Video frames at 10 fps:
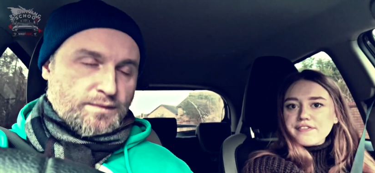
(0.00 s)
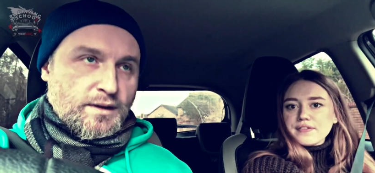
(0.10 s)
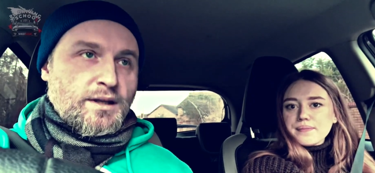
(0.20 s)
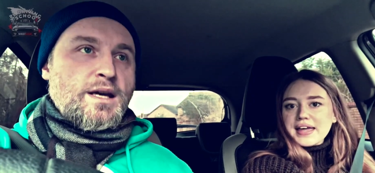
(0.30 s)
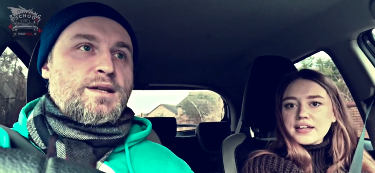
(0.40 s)
Speaker 1: for
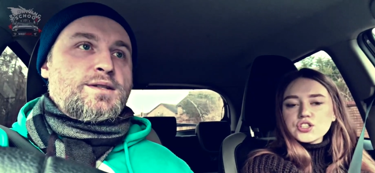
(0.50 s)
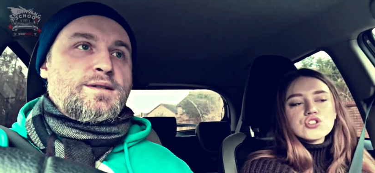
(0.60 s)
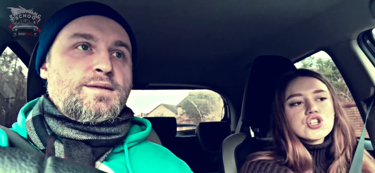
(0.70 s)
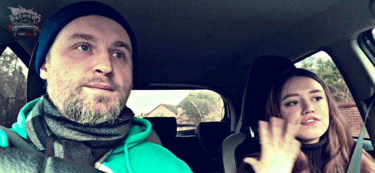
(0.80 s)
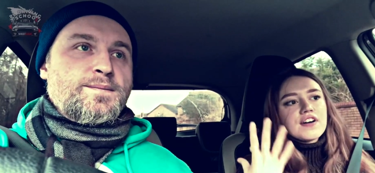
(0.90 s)
me. Yes. So
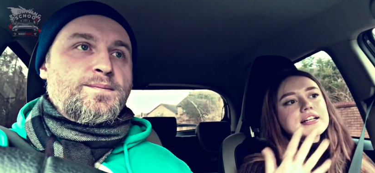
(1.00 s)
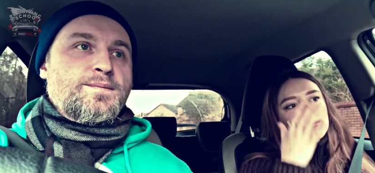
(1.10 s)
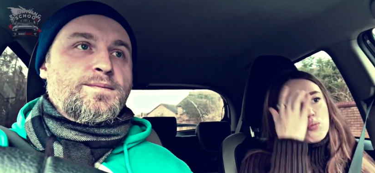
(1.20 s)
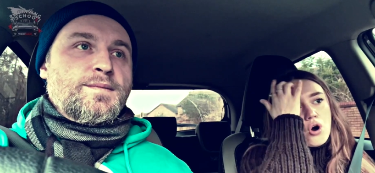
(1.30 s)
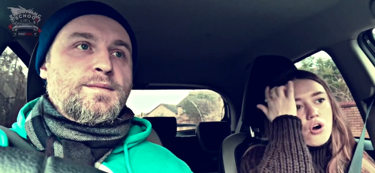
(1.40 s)
just
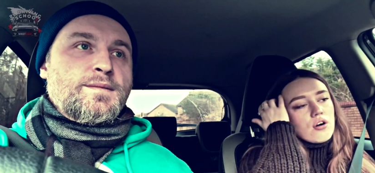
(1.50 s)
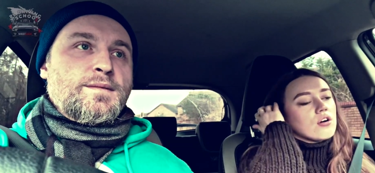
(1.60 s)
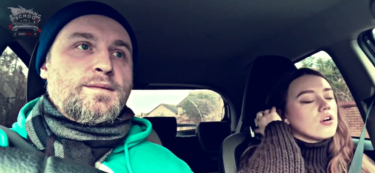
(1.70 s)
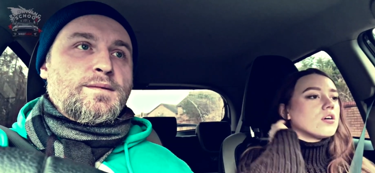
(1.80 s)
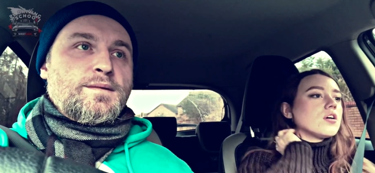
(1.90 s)
finding what
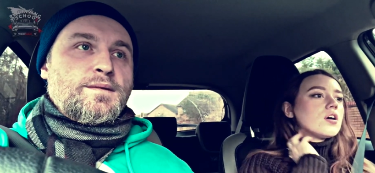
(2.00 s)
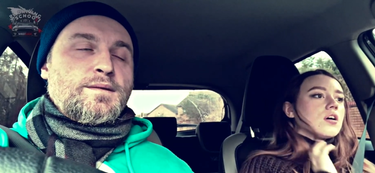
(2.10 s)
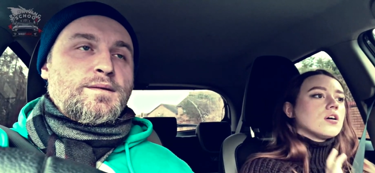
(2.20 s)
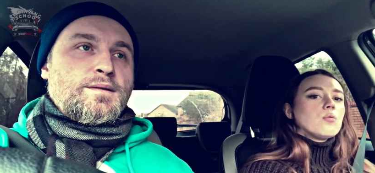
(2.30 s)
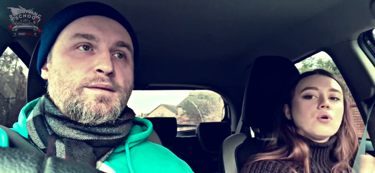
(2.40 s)

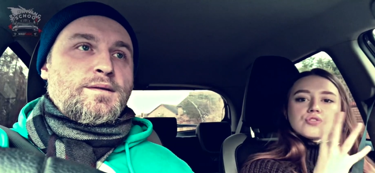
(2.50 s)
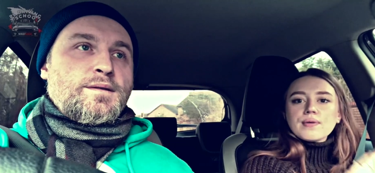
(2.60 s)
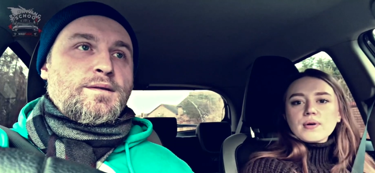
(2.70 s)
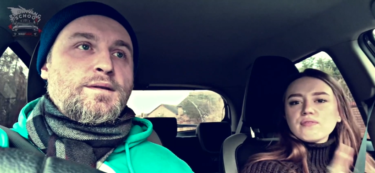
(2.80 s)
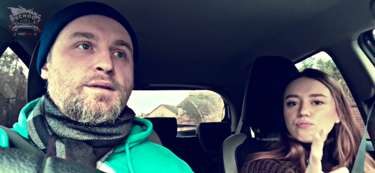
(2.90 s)
what's
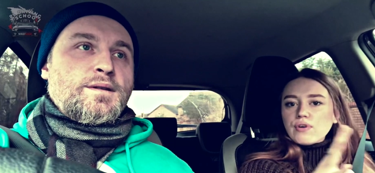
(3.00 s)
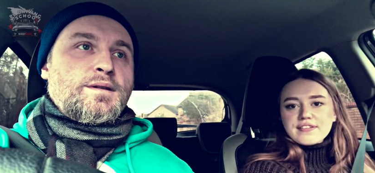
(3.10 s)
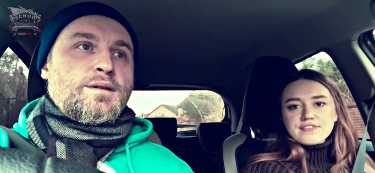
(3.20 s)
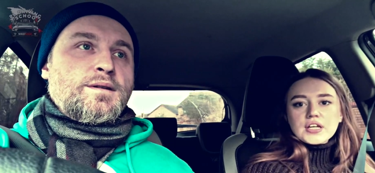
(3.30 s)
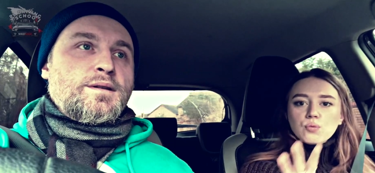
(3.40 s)
right
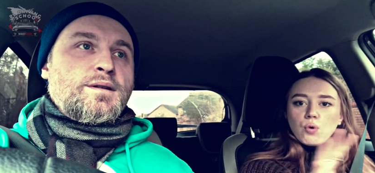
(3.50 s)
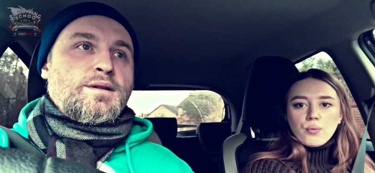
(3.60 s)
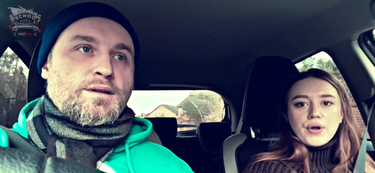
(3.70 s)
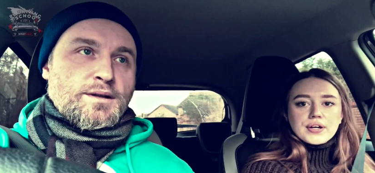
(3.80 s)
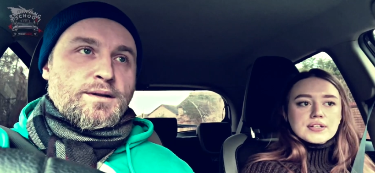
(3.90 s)
for you, what
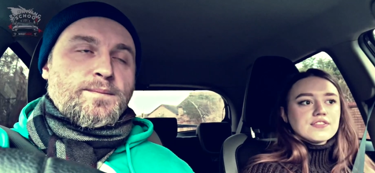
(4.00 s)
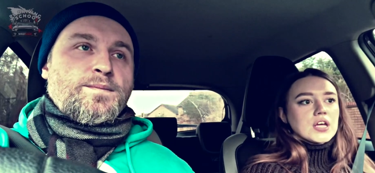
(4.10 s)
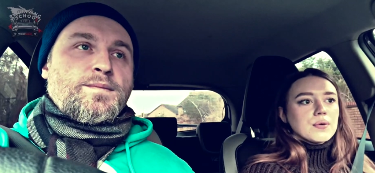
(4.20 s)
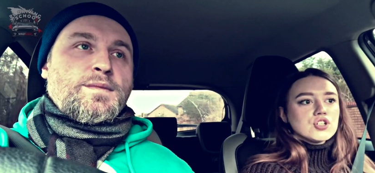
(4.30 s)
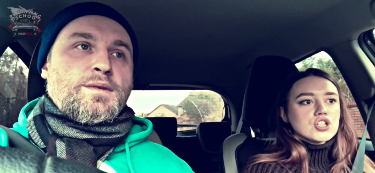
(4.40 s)
works for
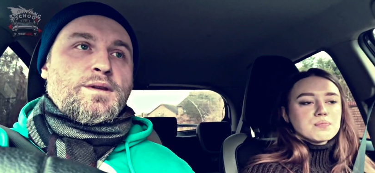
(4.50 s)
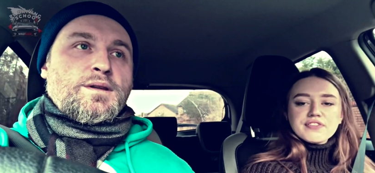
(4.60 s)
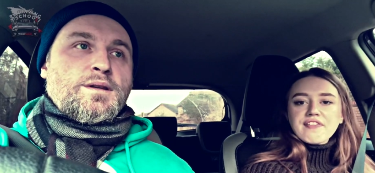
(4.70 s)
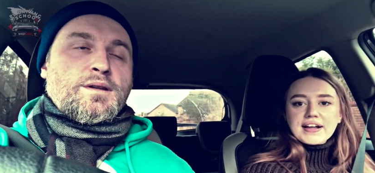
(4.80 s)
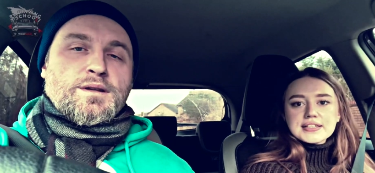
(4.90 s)
you, and just
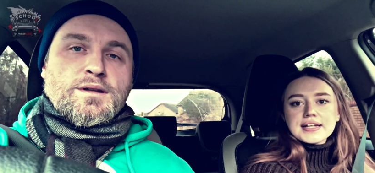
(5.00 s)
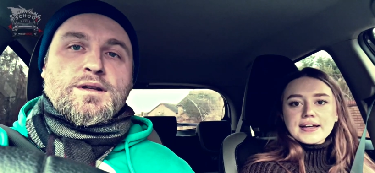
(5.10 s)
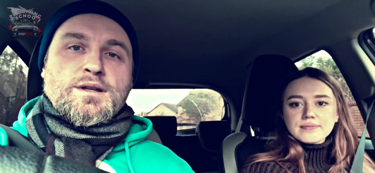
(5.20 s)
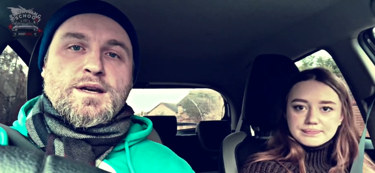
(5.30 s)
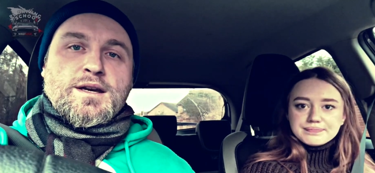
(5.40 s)
perfecting it.
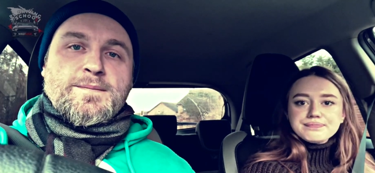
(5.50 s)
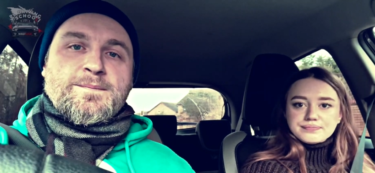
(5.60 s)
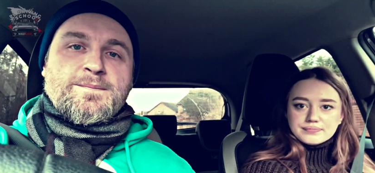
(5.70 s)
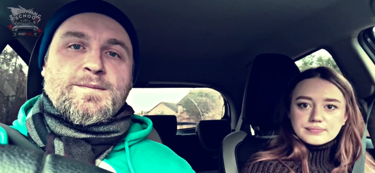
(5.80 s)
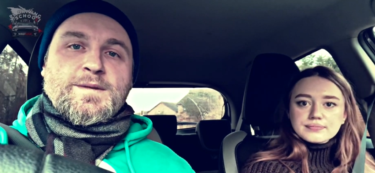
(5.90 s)
Yeah,
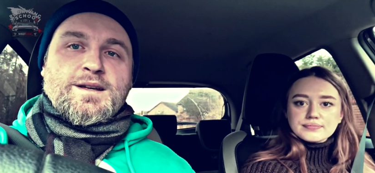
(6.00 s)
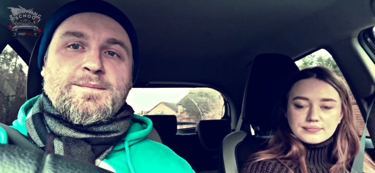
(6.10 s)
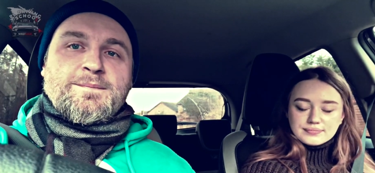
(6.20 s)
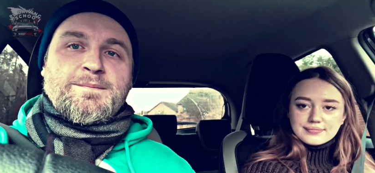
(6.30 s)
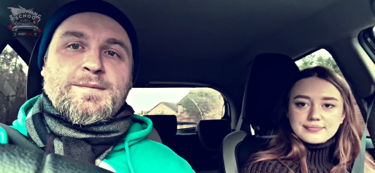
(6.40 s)
Speaker 2: yeah.
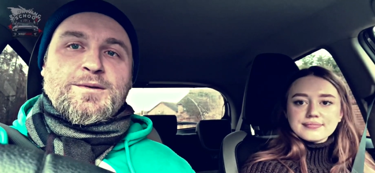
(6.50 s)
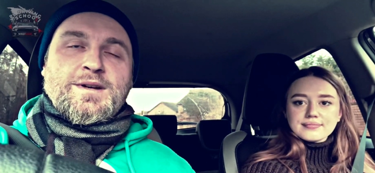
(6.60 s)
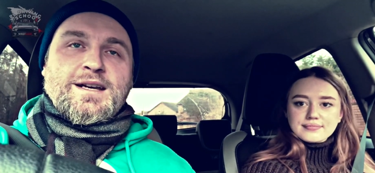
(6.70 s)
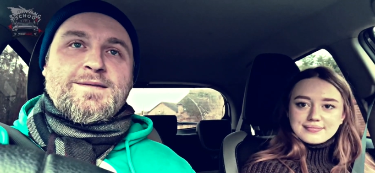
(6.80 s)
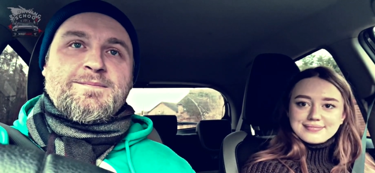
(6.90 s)

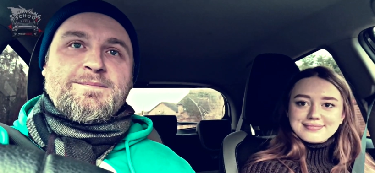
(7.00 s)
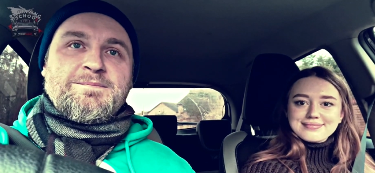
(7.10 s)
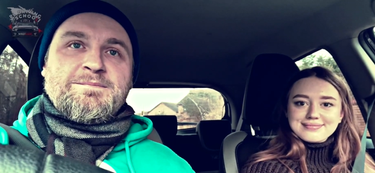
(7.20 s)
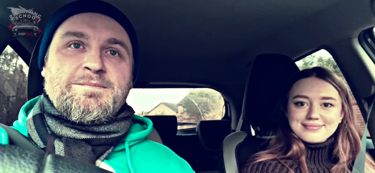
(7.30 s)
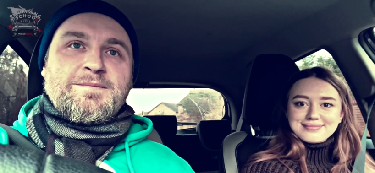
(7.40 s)
Okay.
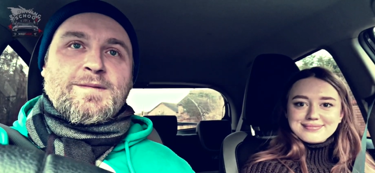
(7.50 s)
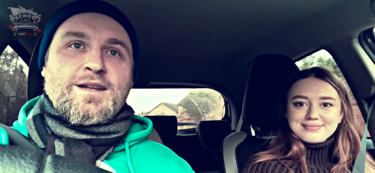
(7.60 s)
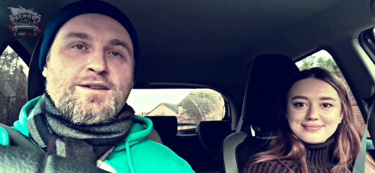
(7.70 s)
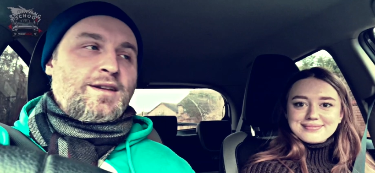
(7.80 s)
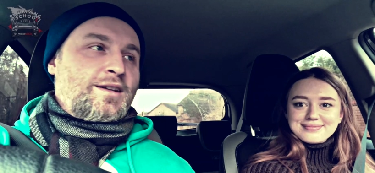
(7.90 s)

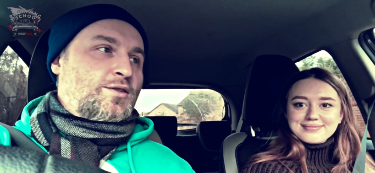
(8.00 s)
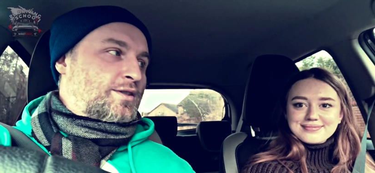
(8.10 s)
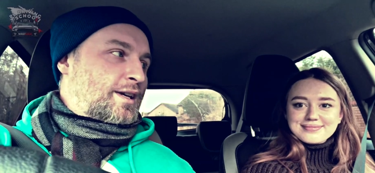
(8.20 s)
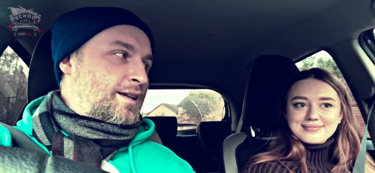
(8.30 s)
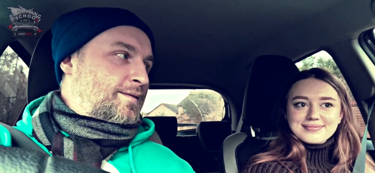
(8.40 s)
Anything to
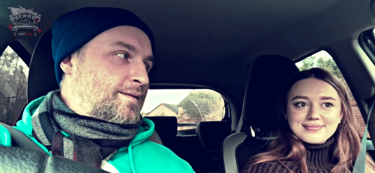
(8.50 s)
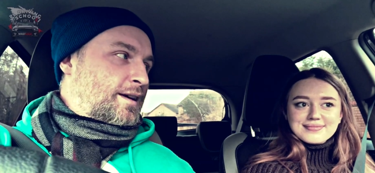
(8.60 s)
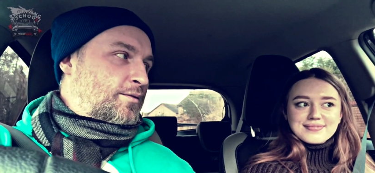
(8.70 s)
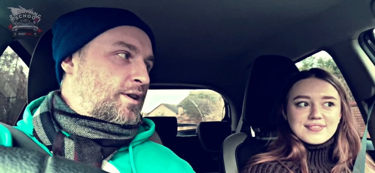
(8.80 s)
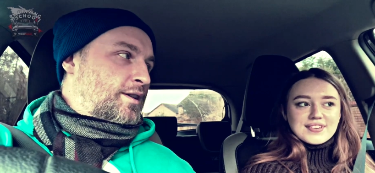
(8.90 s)
say?
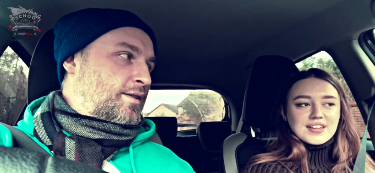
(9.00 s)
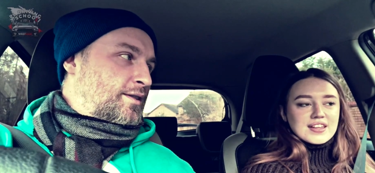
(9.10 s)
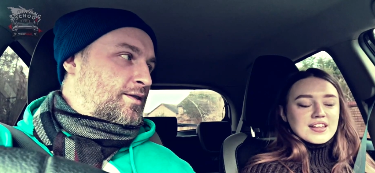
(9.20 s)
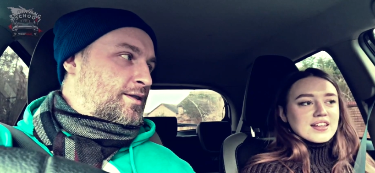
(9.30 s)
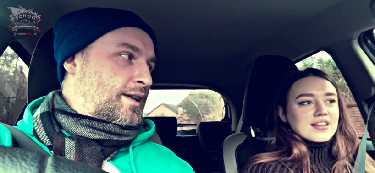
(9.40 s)
Have you got anything
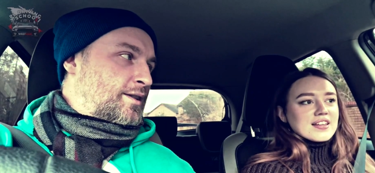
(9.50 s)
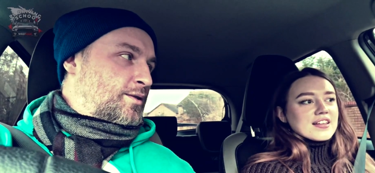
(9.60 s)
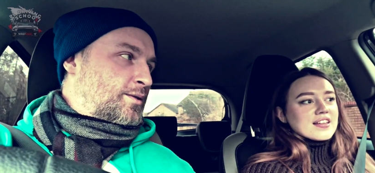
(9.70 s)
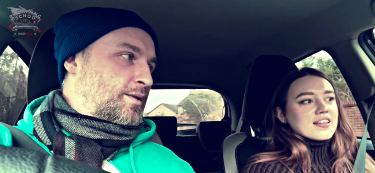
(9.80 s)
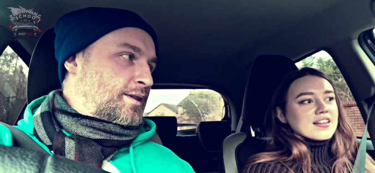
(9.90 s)
to say
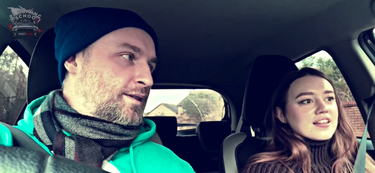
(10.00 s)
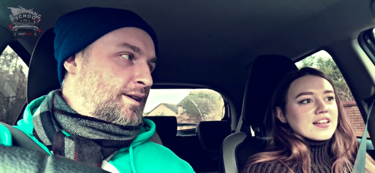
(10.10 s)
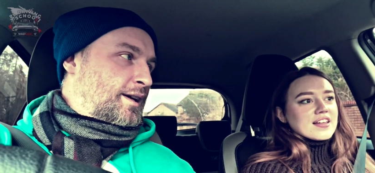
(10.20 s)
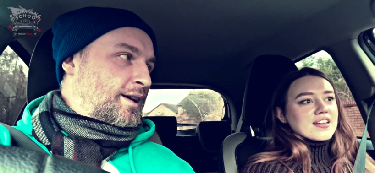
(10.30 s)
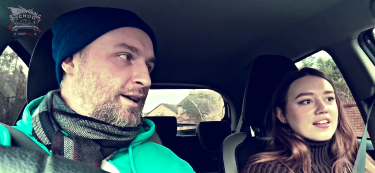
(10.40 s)
to the
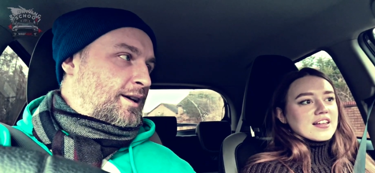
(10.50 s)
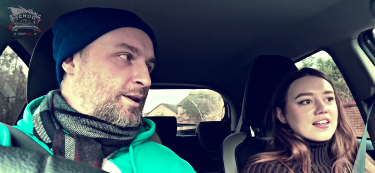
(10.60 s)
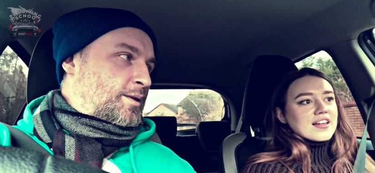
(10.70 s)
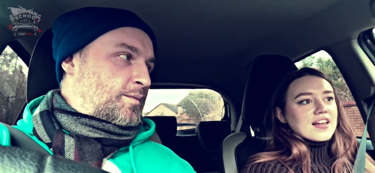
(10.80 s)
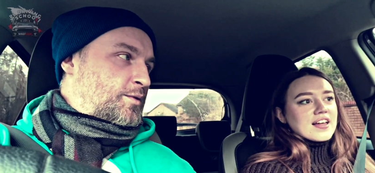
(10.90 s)

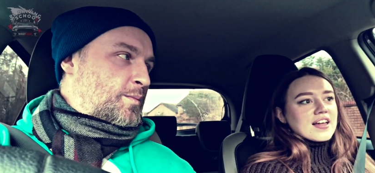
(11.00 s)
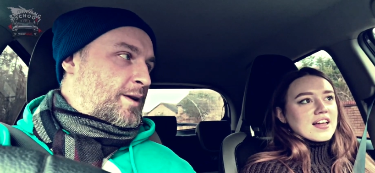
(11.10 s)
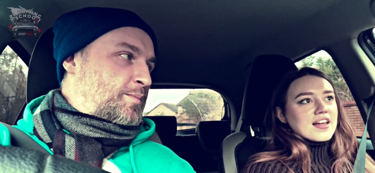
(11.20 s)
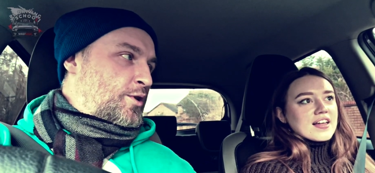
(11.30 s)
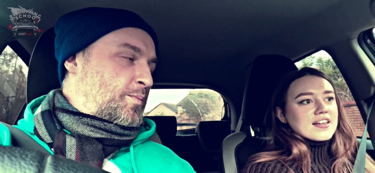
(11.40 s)
to my
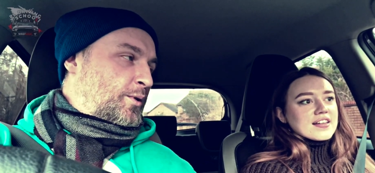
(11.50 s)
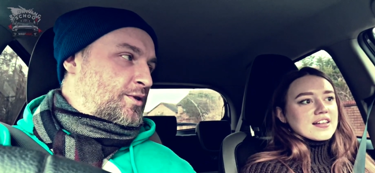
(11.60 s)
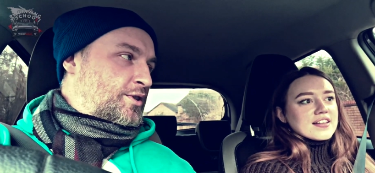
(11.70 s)
pupils,